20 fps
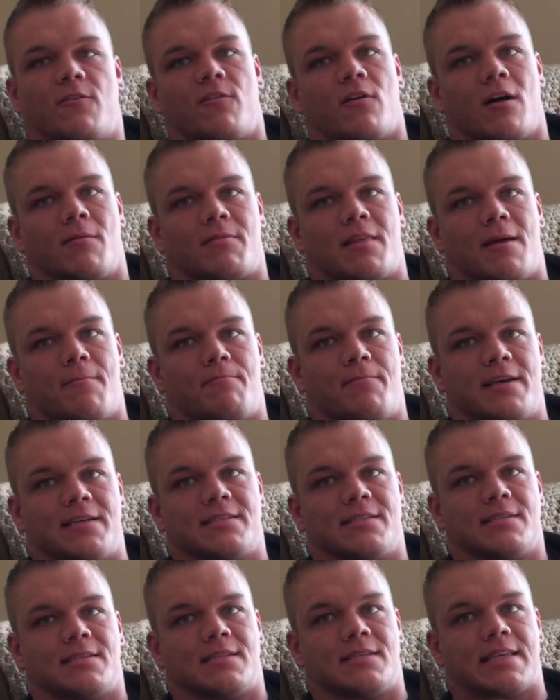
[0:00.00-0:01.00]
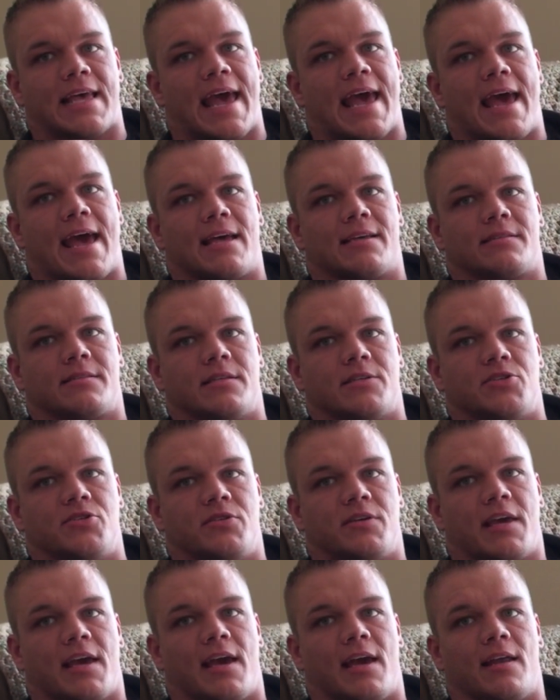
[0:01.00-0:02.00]
far up that business's ass that
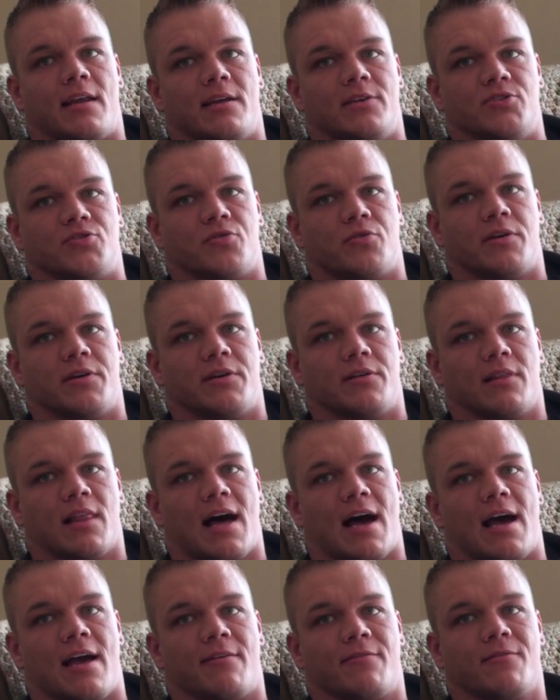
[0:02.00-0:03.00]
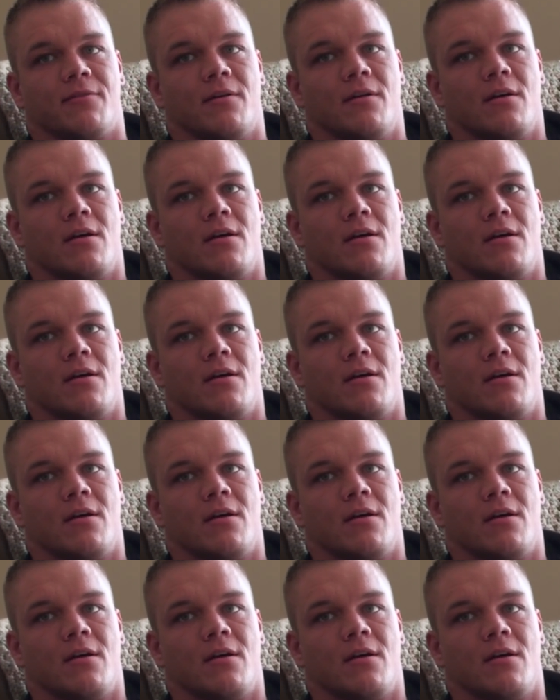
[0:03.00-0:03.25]
you can't enjoy your life.